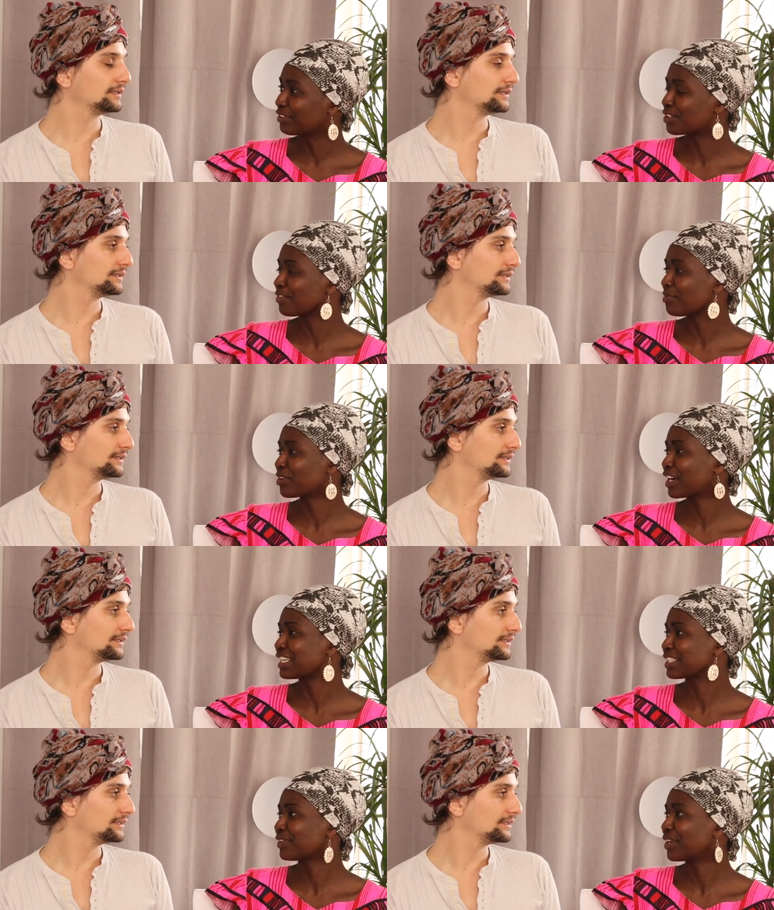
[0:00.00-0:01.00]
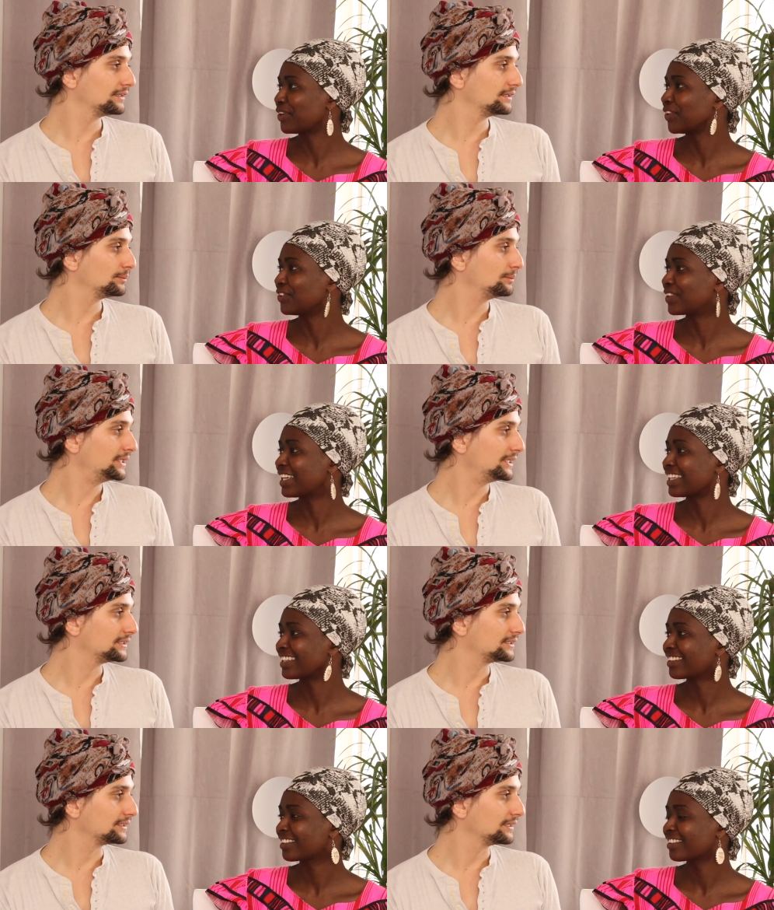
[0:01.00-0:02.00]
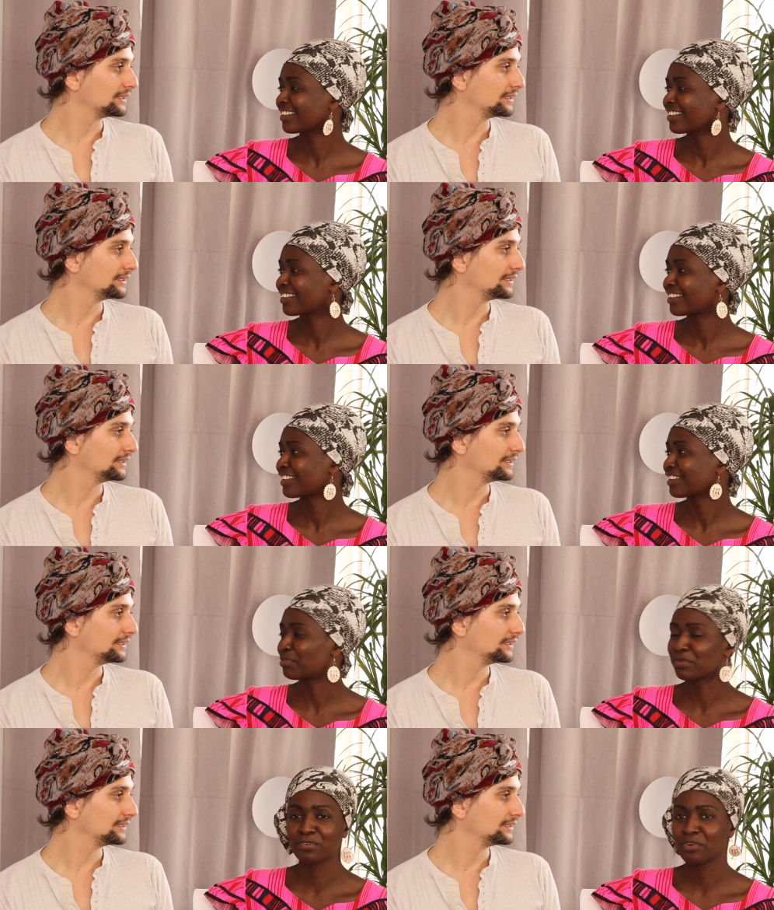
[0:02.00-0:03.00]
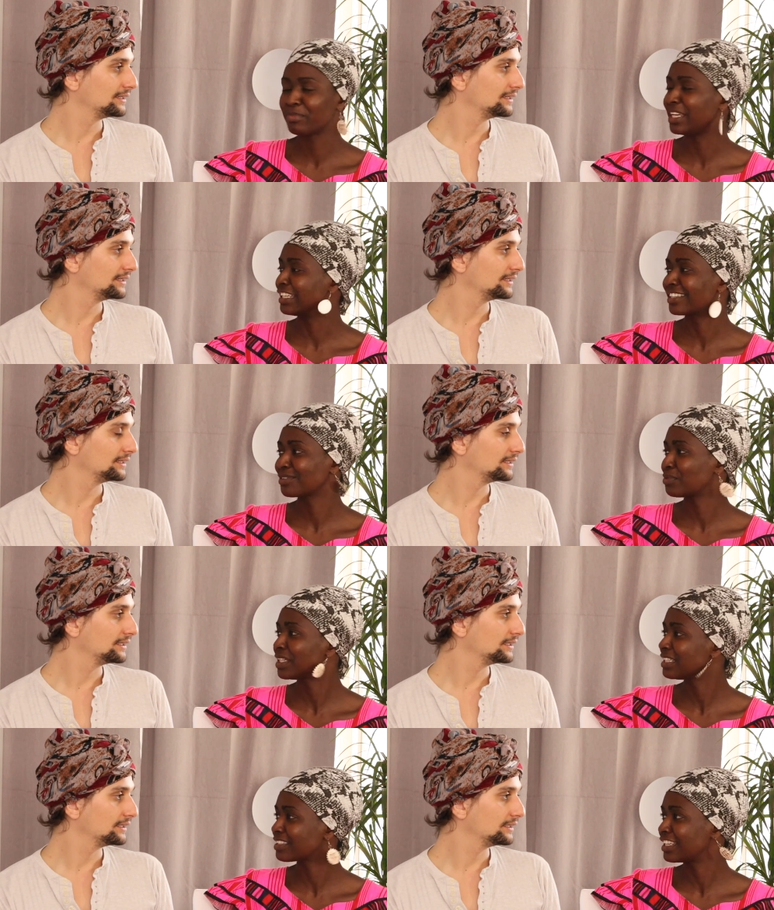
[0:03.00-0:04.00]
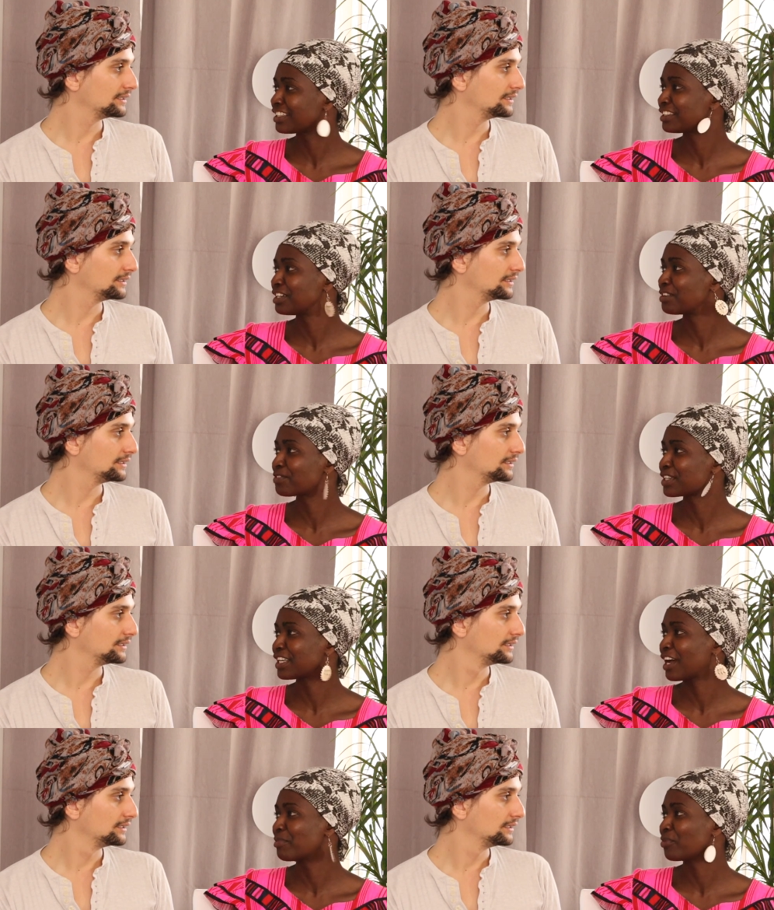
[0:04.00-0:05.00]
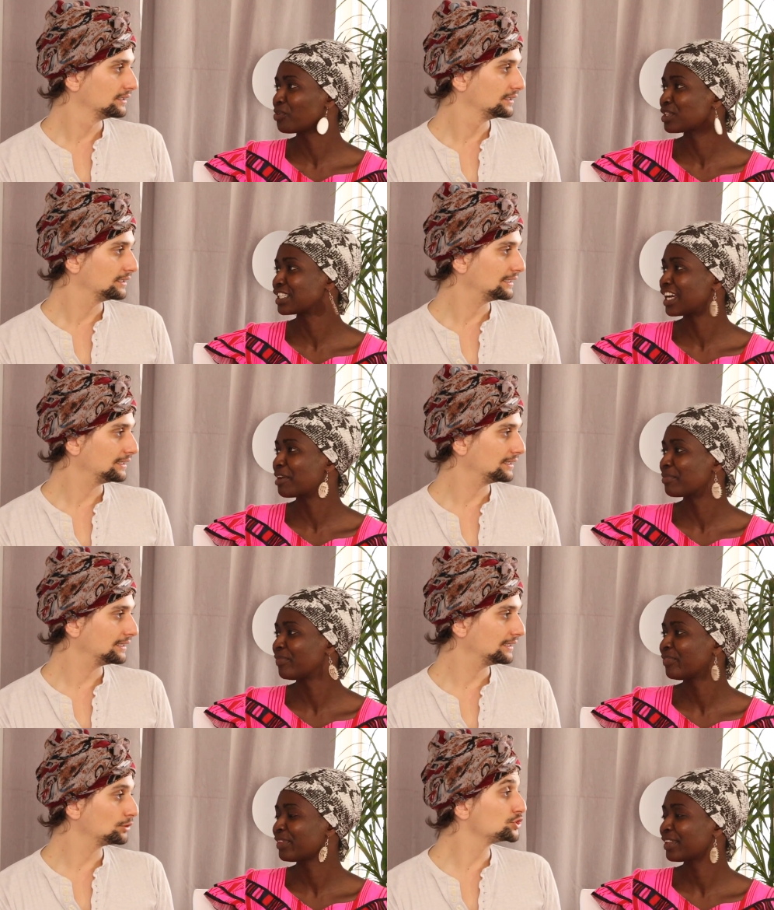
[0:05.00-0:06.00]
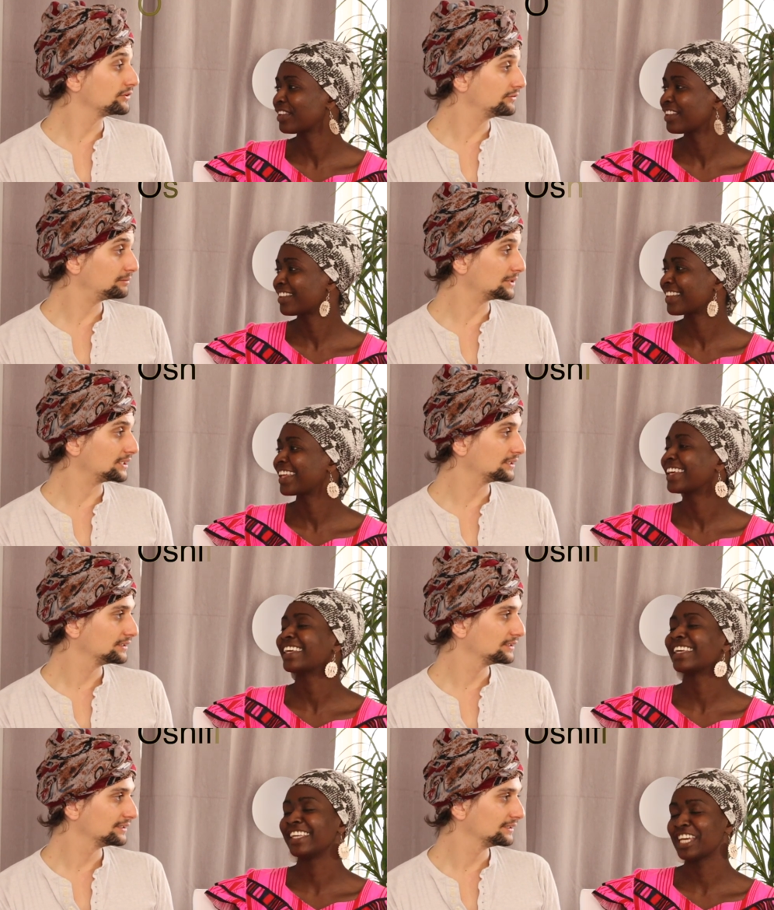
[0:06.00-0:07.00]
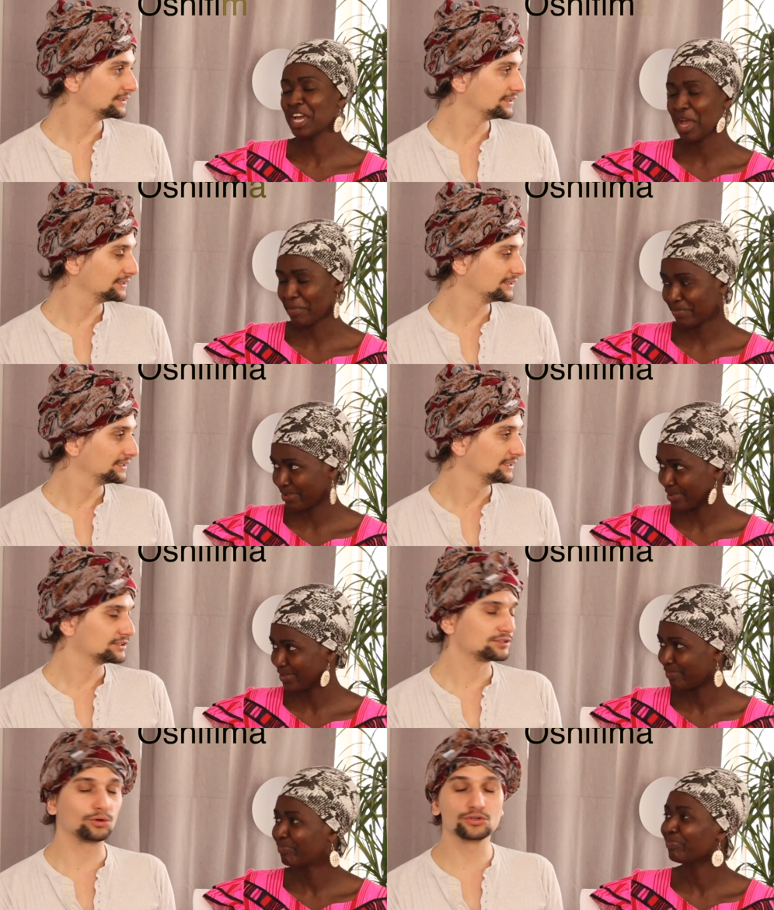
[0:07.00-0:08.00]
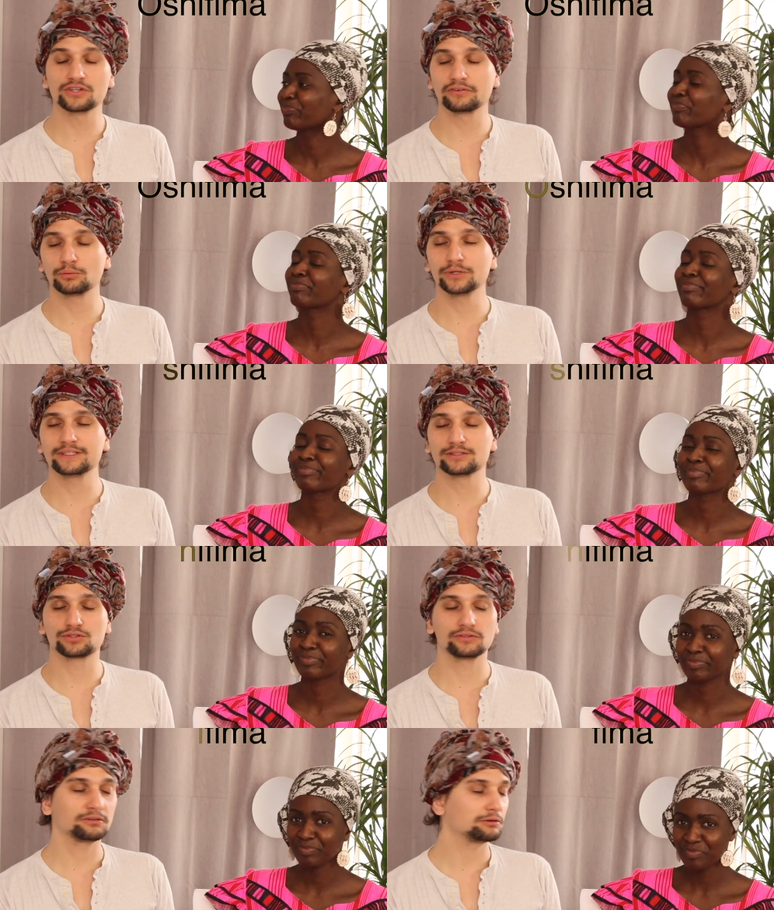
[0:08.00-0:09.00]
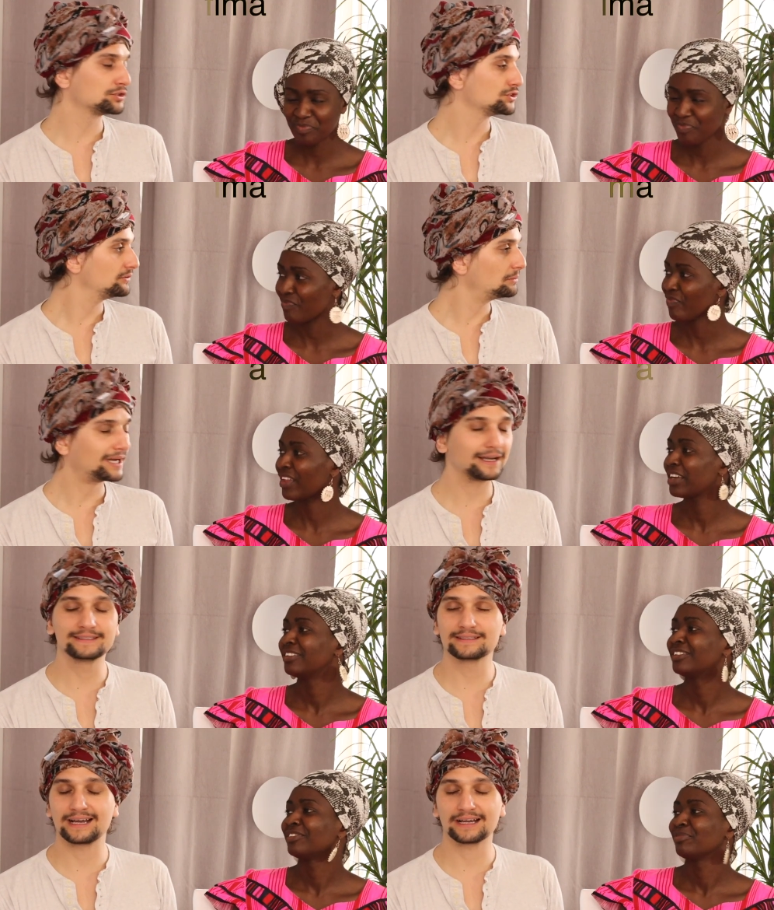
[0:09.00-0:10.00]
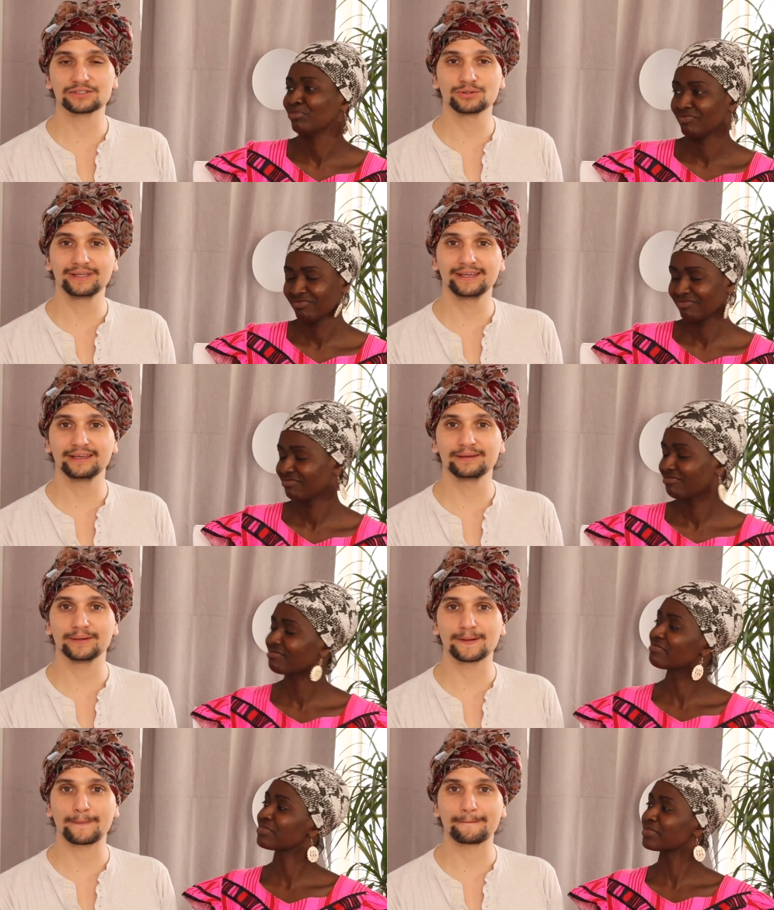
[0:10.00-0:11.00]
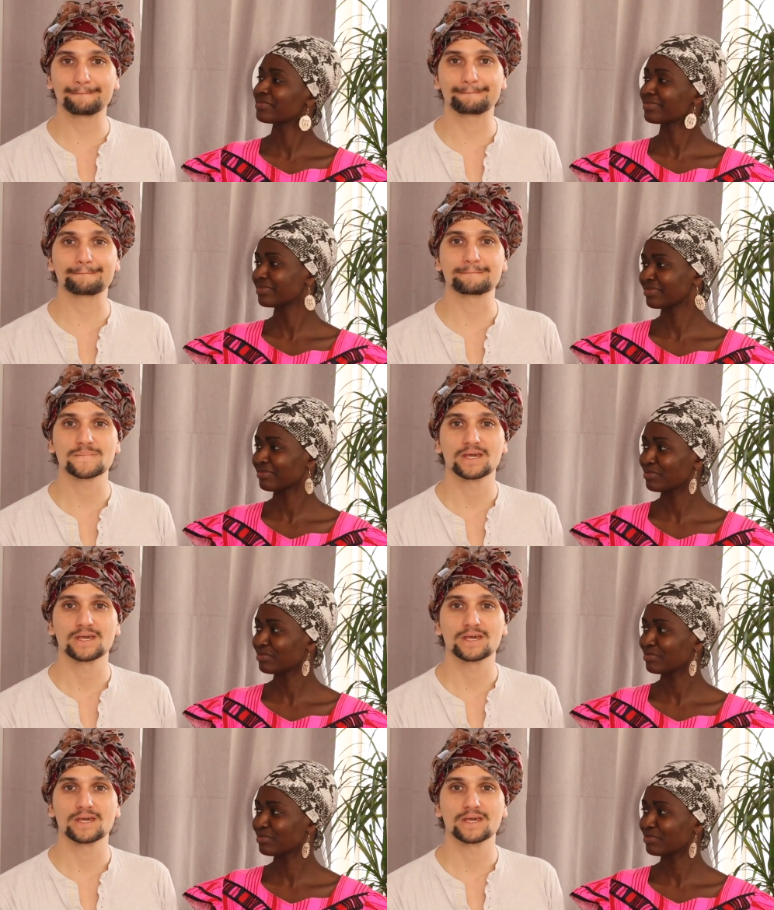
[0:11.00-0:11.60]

Speaker 1: You know Shibambo culture. What are you going to meat. Get? Before meat, what is eaten every time, all the time?
Speaker 2: Oshifima. Yeah. So oshif what is oshifima? Oshifima is actually um,